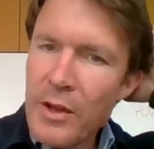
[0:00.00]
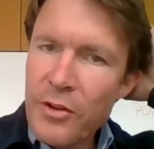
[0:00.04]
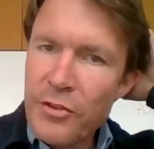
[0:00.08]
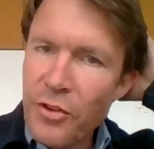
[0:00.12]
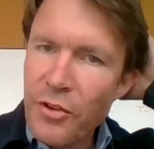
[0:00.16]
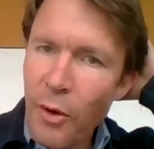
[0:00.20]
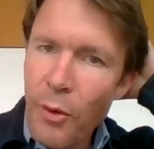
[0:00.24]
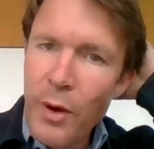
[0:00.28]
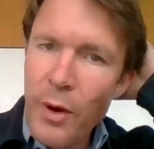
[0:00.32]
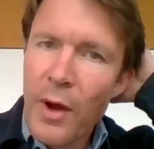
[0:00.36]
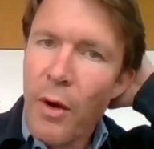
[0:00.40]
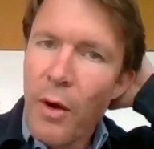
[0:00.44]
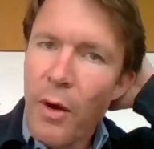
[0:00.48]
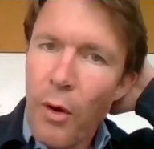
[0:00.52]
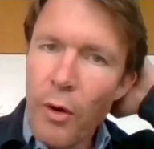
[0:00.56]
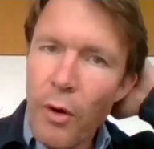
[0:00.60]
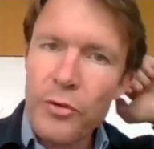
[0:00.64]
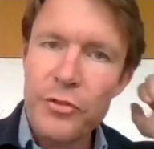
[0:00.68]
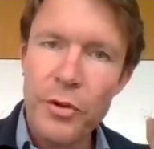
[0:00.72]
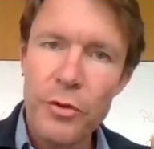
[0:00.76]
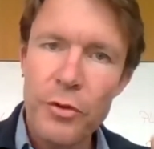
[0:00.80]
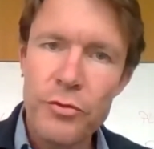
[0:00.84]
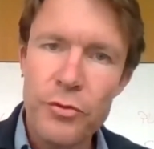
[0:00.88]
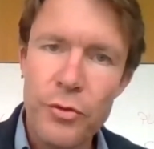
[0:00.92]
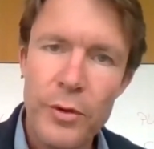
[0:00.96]
So
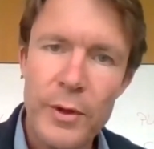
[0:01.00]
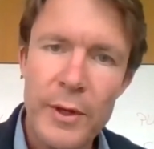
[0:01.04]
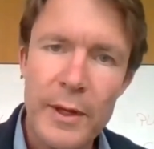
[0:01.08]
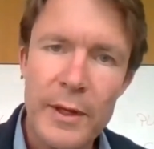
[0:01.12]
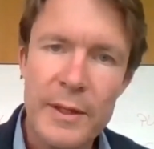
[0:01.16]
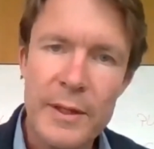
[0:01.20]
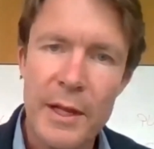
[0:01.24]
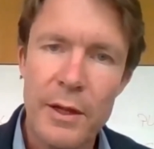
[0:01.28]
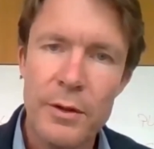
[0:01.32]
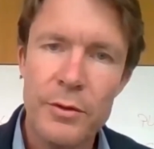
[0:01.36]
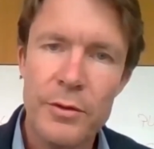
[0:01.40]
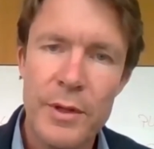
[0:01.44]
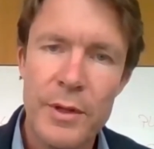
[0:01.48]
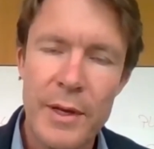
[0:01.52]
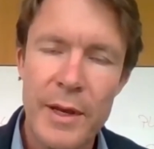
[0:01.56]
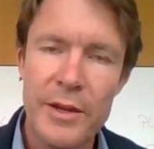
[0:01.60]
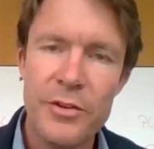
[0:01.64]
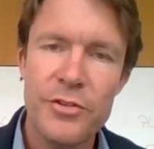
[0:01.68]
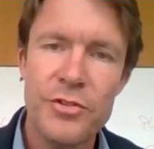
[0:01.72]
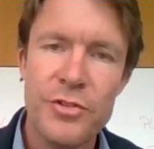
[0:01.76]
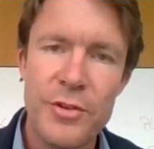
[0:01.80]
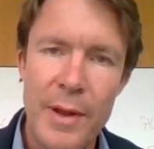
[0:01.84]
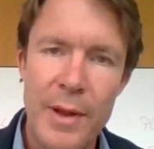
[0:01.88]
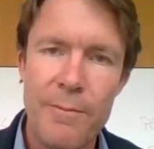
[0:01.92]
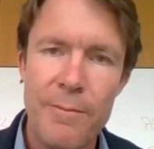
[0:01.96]
also doing a
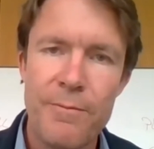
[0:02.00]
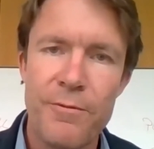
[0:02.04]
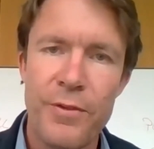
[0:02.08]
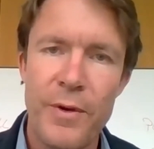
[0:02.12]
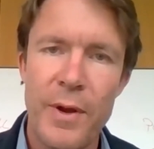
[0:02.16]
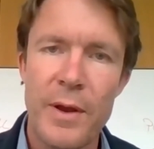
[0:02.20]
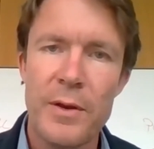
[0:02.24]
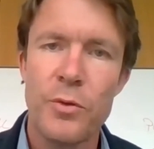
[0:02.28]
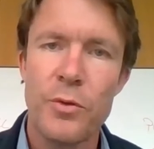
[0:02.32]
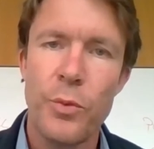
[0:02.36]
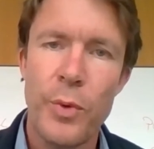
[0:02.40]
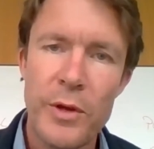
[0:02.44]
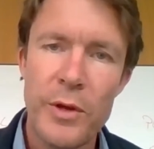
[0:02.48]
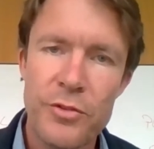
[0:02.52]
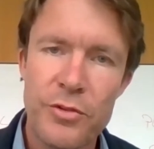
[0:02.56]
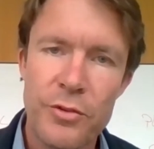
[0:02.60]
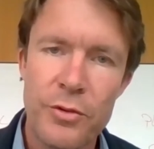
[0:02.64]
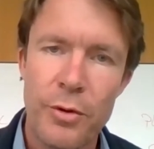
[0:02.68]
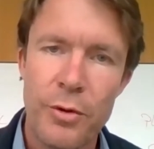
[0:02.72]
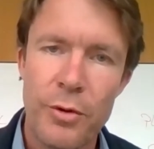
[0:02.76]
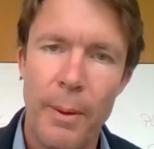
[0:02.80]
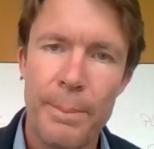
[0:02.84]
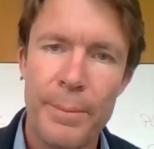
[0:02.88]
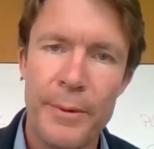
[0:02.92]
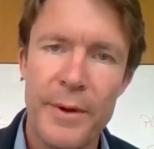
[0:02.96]
calculation upfront,
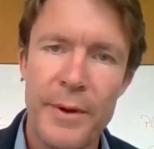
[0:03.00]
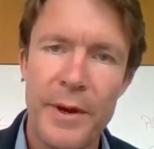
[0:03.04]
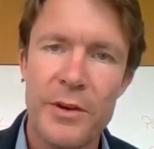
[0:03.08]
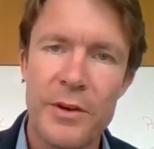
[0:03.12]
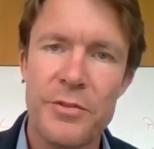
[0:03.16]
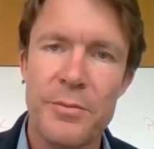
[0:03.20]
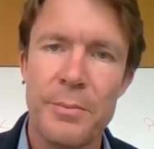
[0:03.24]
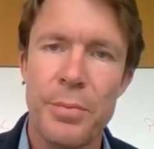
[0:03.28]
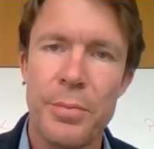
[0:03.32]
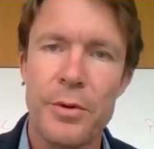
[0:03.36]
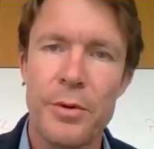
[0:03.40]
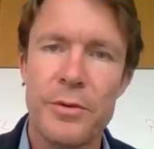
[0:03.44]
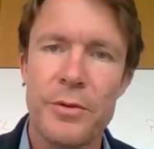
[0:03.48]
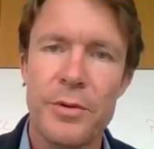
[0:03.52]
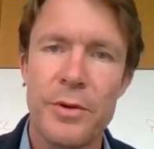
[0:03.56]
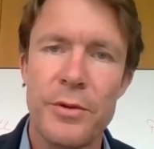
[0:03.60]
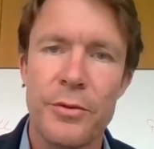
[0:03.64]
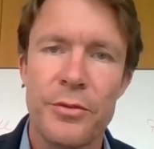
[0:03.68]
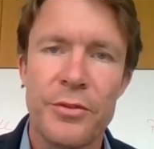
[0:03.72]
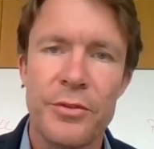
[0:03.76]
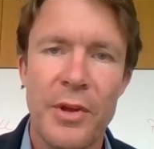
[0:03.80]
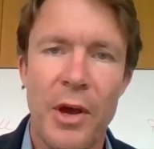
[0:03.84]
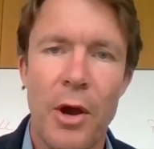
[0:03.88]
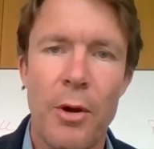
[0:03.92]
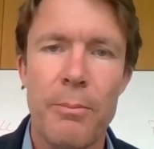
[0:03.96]
which crop protection product to
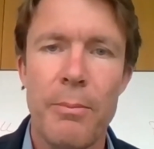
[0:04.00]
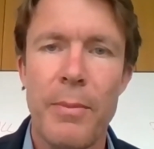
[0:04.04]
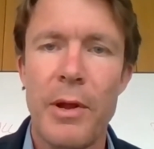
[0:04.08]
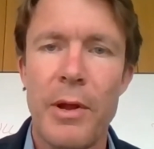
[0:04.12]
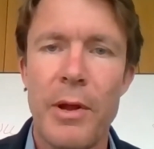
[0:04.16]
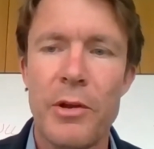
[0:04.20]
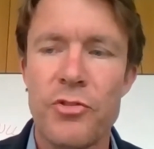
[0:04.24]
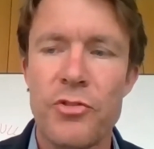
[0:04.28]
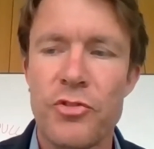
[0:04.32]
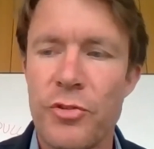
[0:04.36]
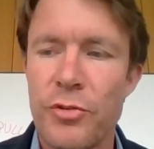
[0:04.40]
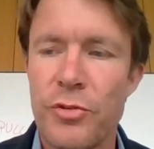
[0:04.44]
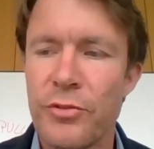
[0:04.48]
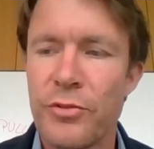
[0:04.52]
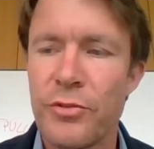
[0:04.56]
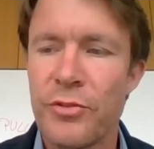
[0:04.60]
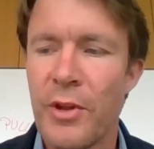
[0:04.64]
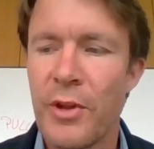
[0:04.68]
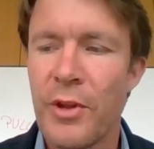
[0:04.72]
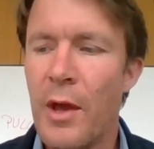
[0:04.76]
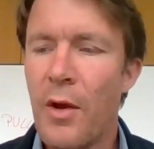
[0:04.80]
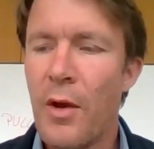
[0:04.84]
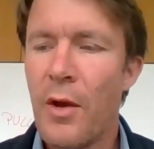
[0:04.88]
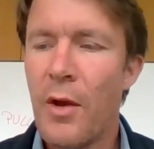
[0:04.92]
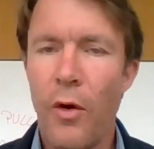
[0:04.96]
use, how much to
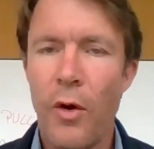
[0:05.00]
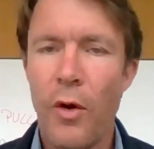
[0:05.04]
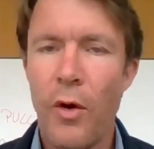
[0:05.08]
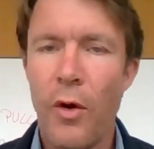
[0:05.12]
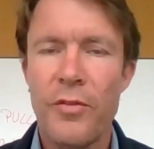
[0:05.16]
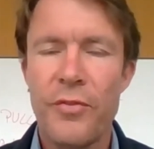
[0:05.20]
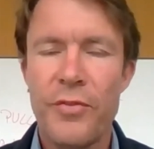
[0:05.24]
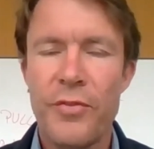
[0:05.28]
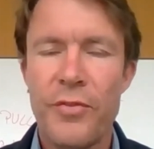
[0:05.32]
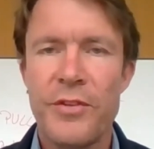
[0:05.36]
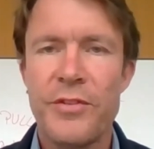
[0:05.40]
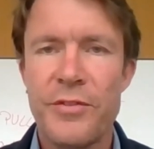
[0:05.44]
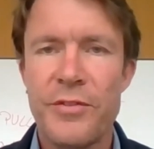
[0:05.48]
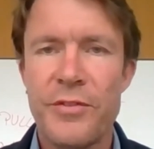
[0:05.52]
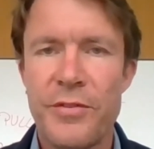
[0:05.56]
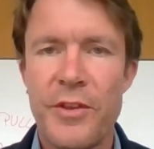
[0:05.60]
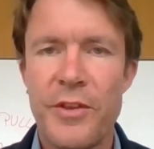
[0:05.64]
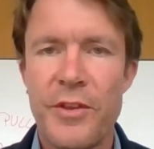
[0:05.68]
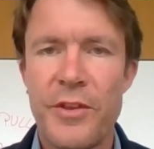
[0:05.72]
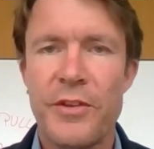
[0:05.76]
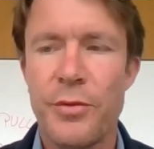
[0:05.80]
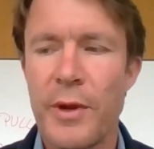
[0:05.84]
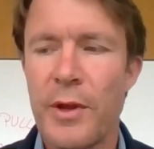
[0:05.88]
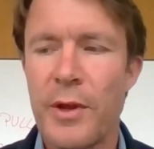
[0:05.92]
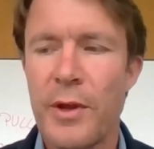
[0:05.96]
use, all of
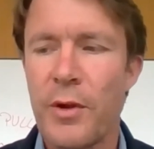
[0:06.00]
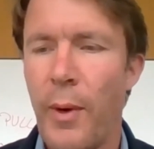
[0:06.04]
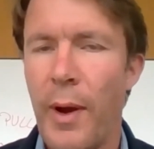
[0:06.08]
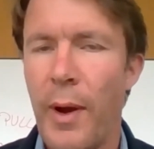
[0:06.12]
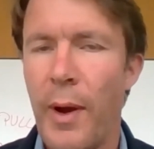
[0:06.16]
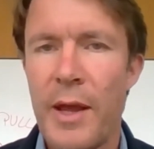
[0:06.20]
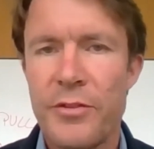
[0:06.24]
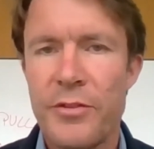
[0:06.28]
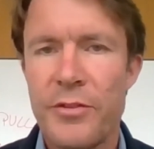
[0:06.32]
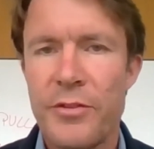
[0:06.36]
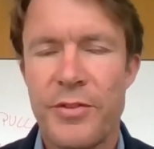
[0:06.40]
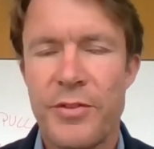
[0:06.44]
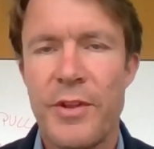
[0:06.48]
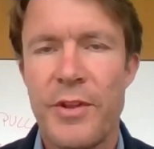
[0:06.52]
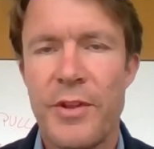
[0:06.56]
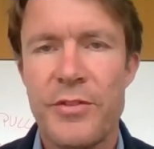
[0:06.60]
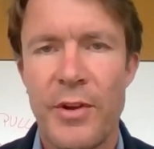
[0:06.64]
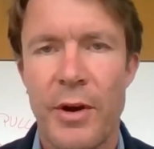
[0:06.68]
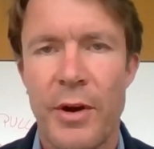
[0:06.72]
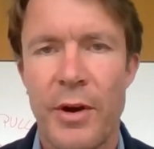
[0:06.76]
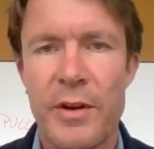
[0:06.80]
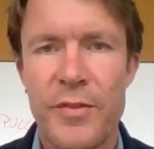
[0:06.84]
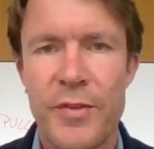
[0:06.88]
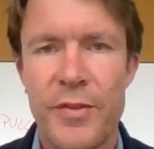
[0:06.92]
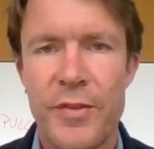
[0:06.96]
this requires
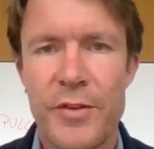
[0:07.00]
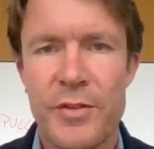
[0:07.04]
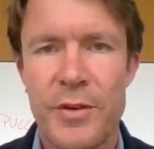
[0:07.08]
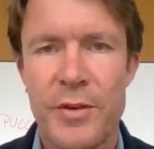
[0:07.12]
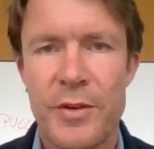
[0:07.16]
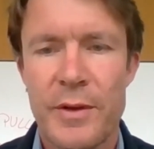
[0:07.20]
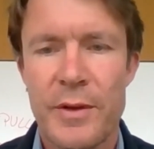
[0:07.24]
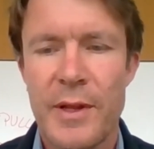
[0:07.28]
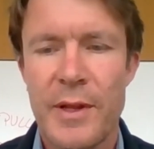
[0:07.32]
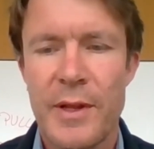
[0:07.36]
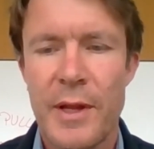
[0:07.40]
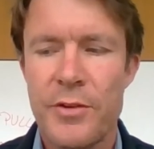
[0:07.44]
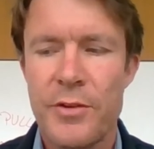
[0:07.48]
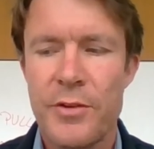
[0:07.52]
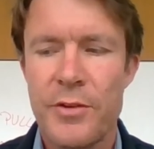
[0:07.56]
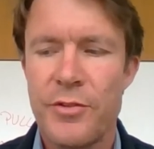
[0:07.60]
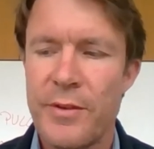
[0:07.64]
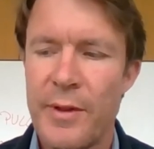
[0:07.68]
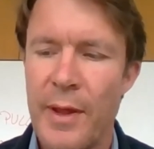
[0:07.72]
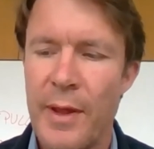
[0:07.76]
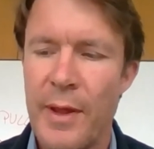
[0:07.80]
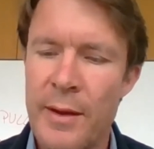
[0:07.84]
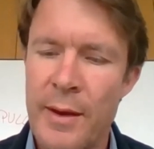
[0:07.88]
this artificial intelligence.